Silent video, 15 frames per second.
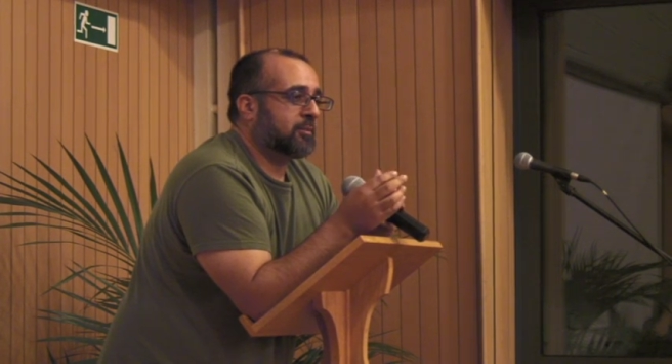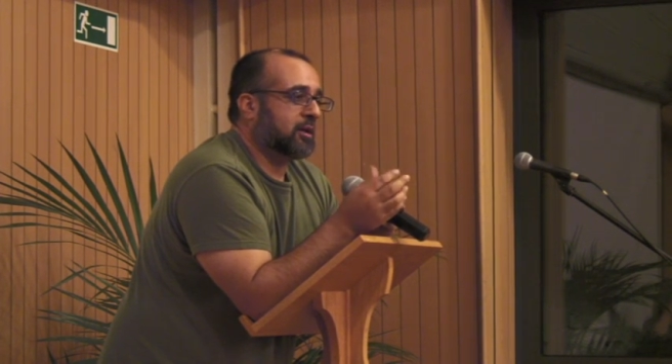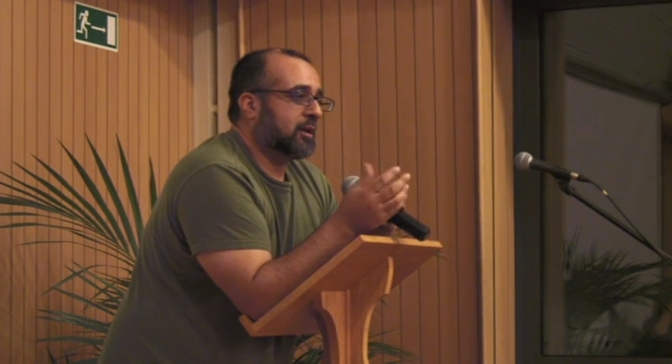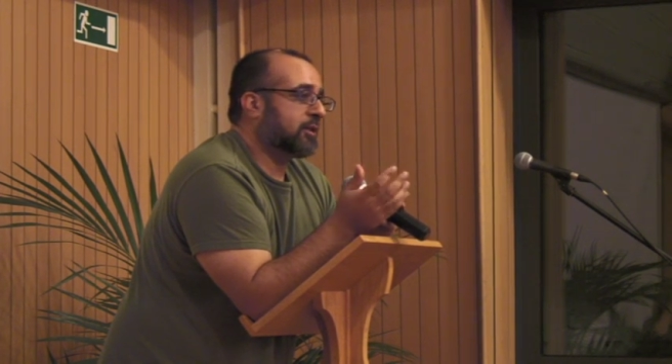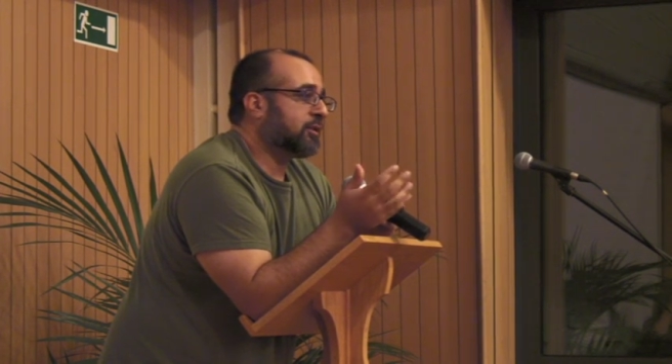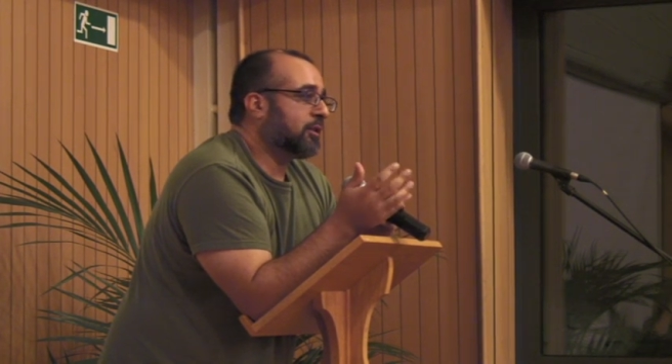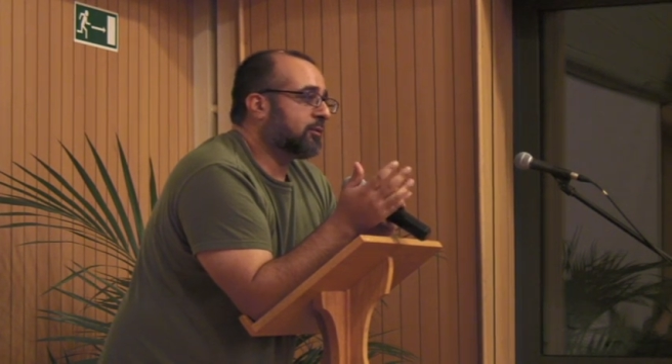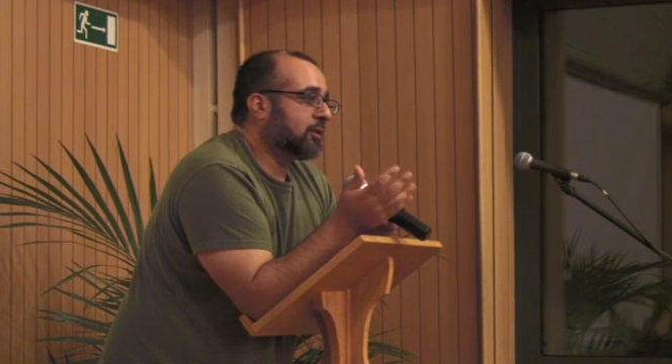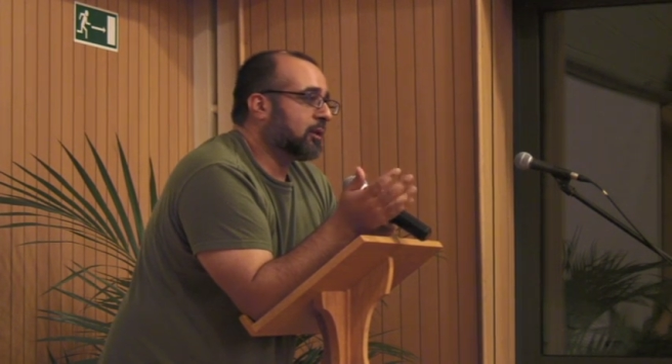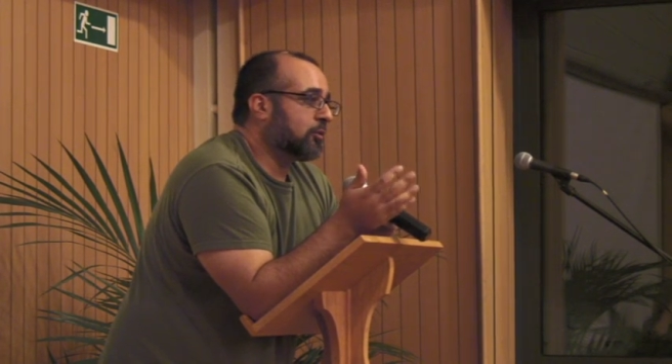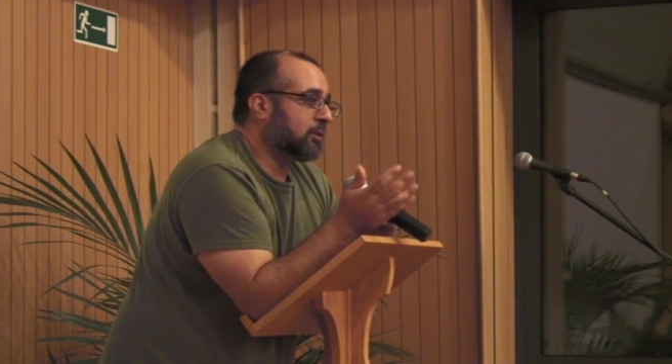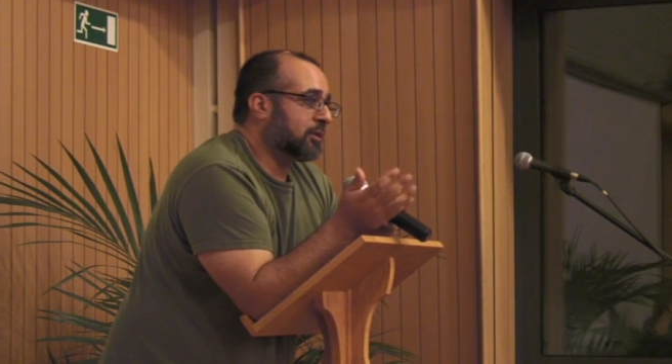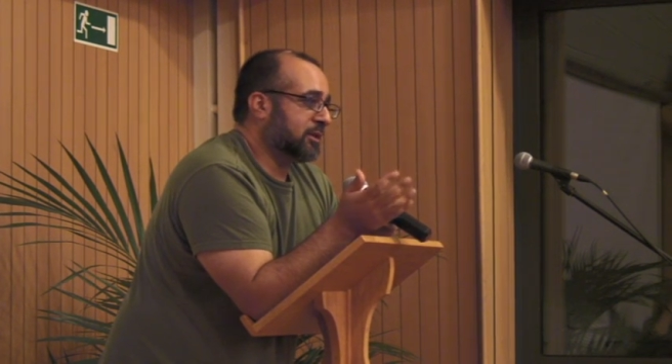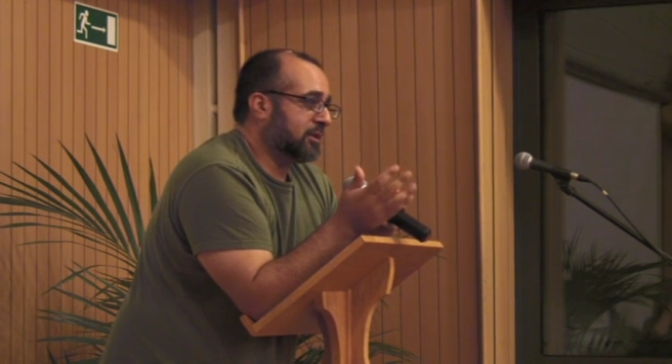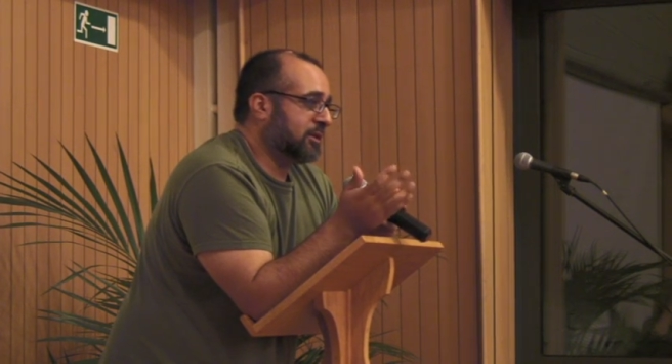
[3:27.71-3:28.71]
but I don't know
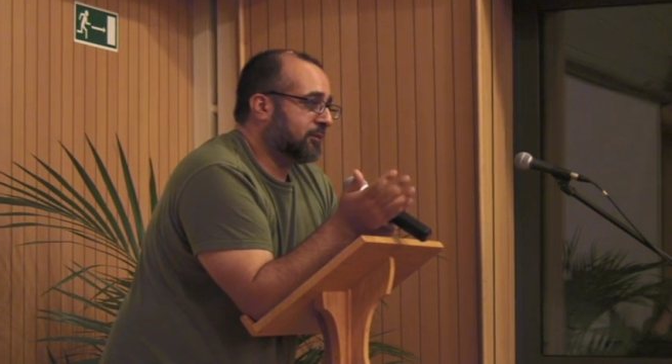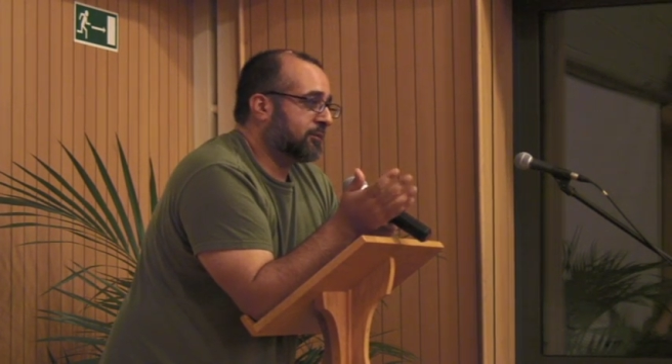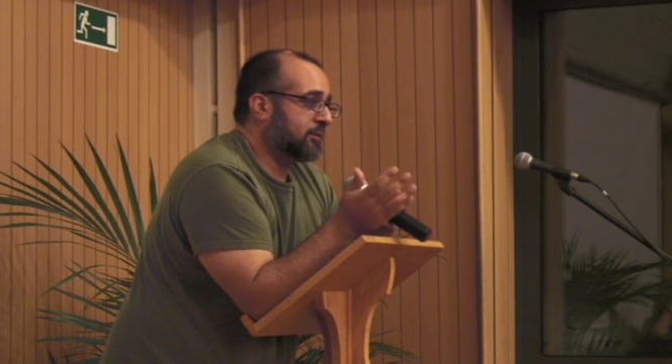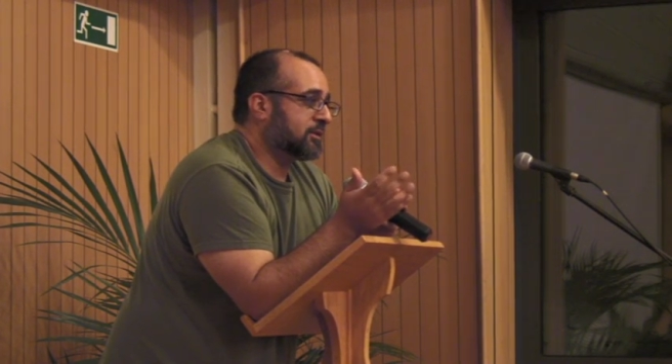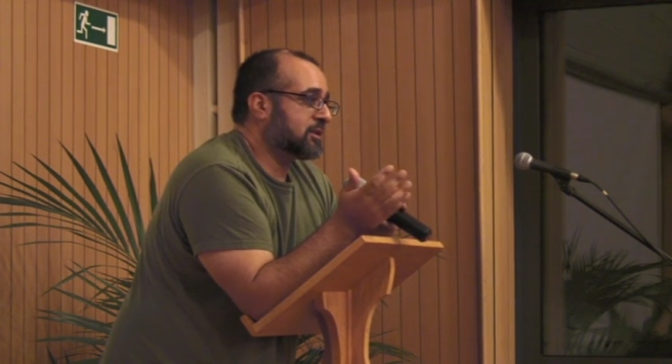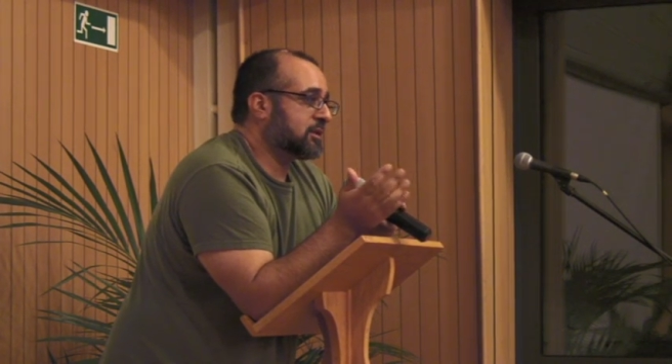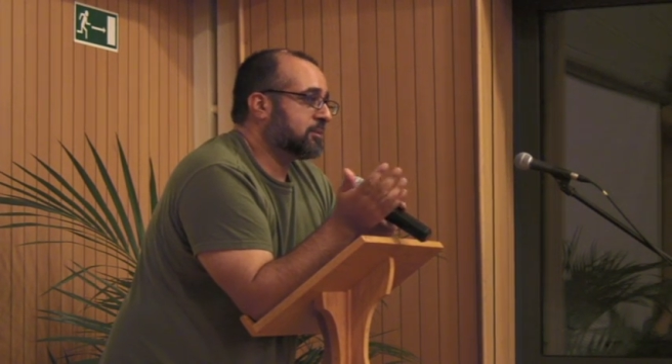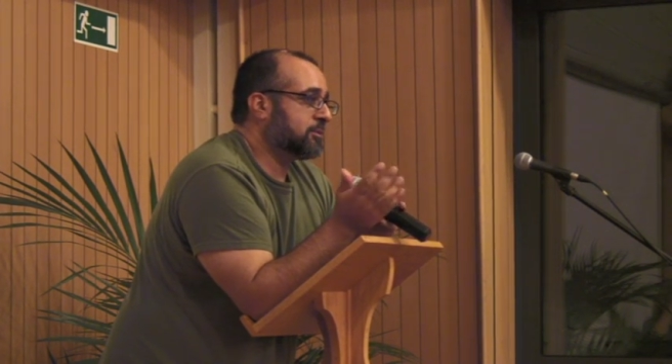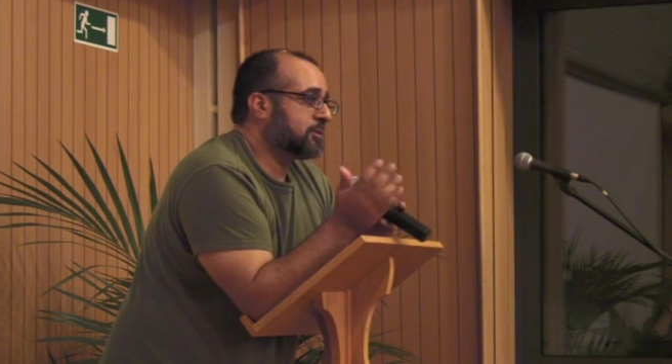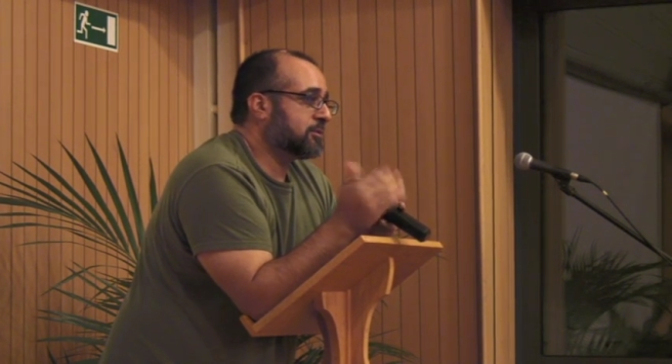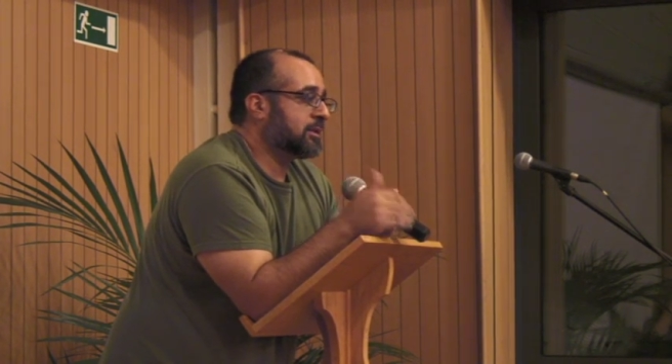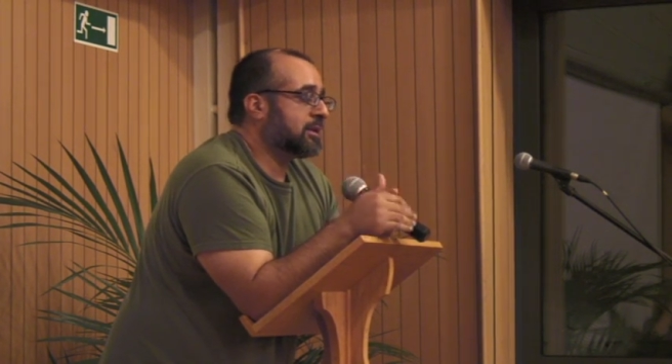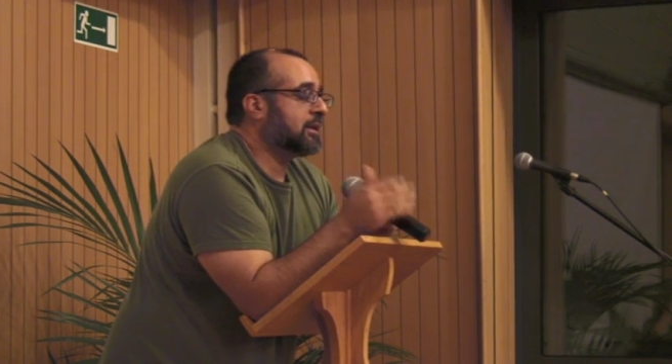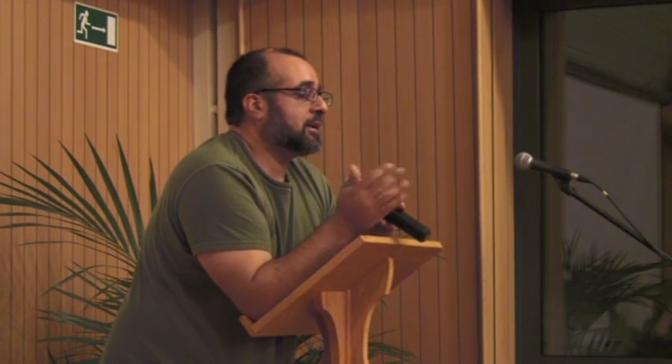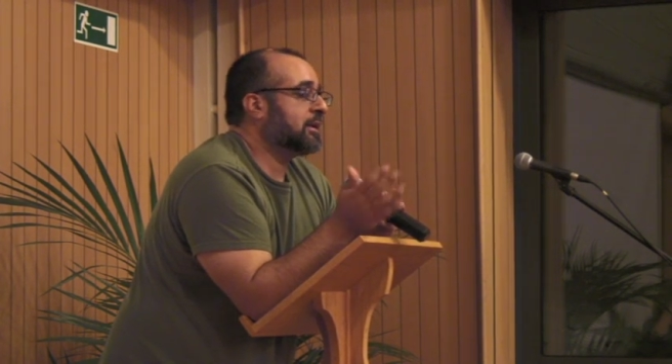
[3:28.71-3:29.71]
what the difference is
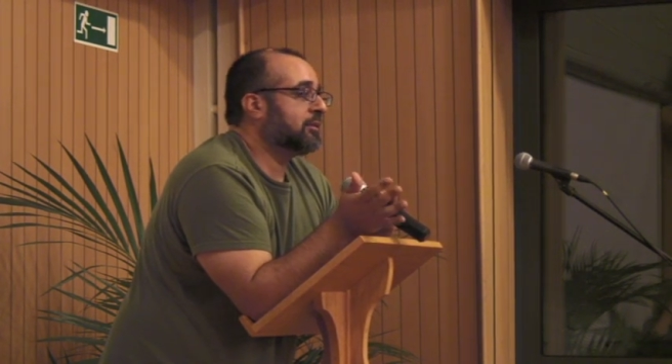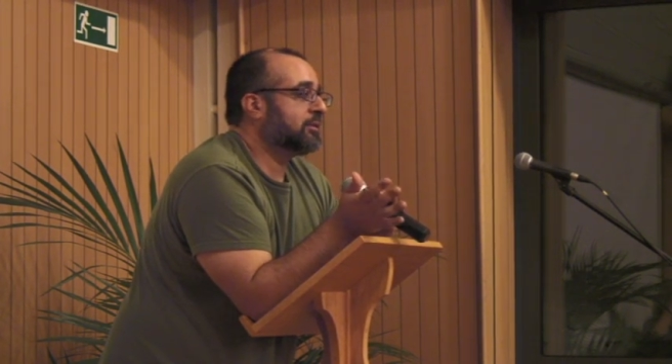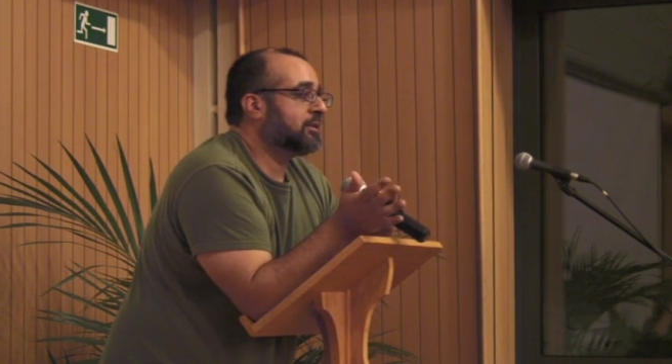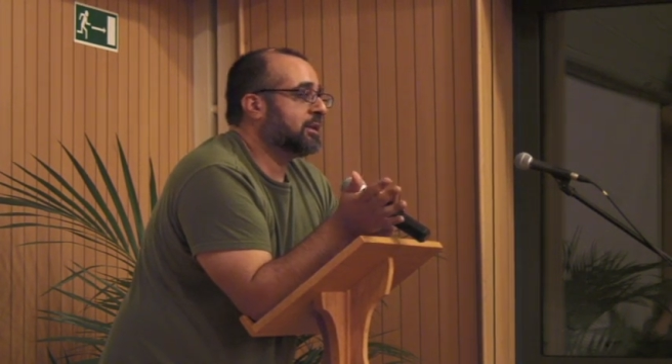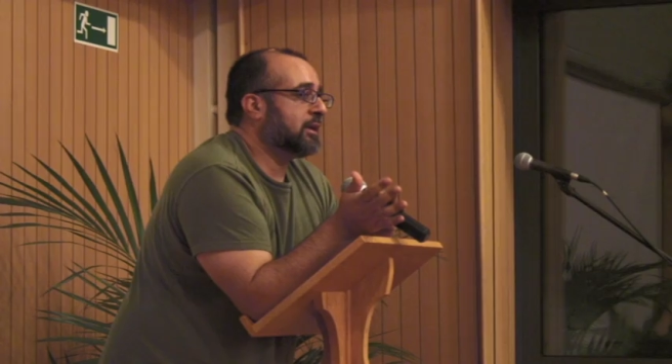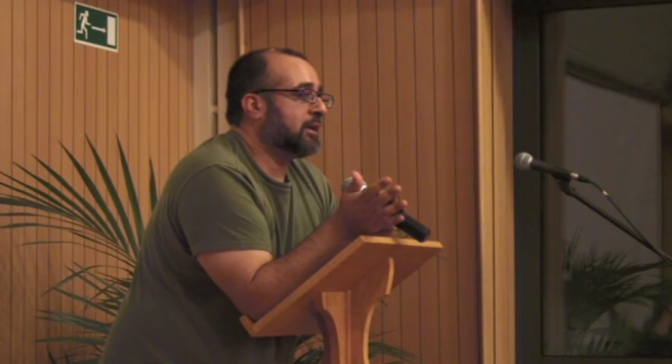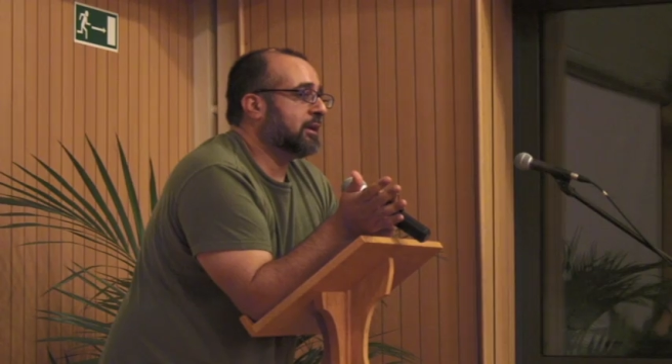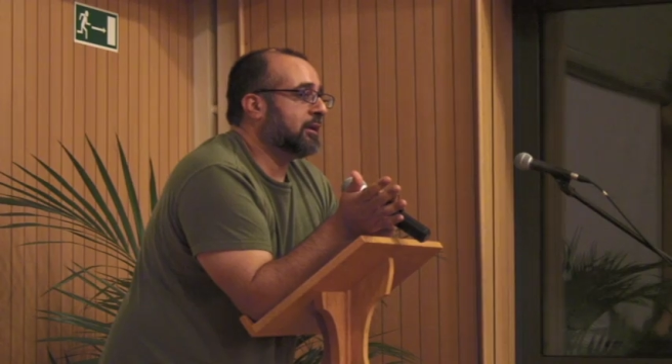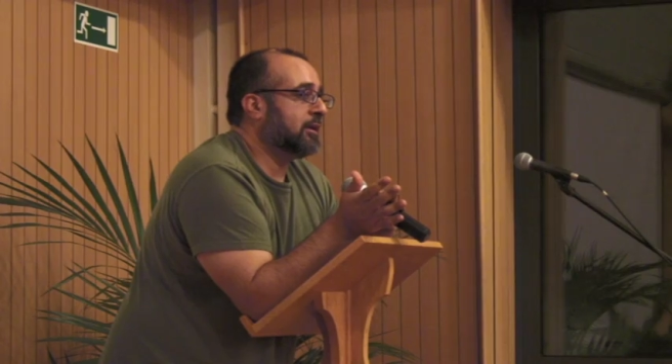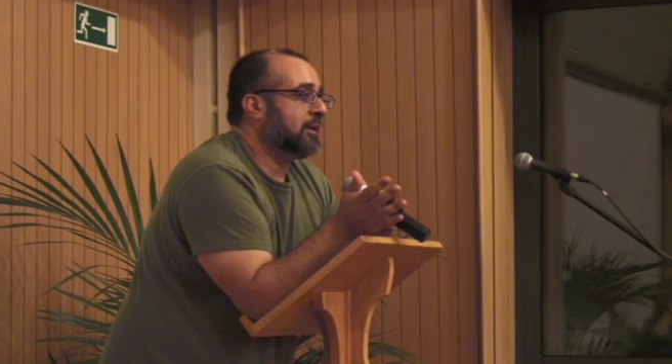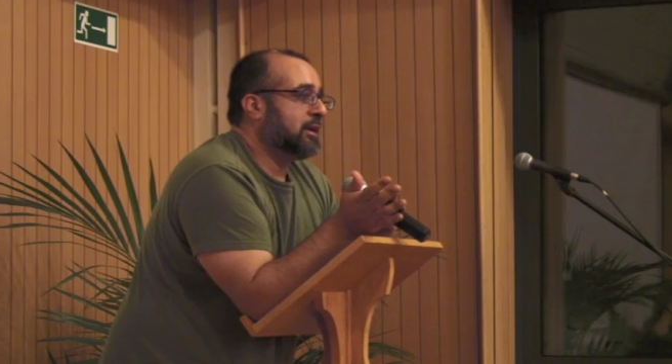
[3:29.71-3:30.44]
between here and there.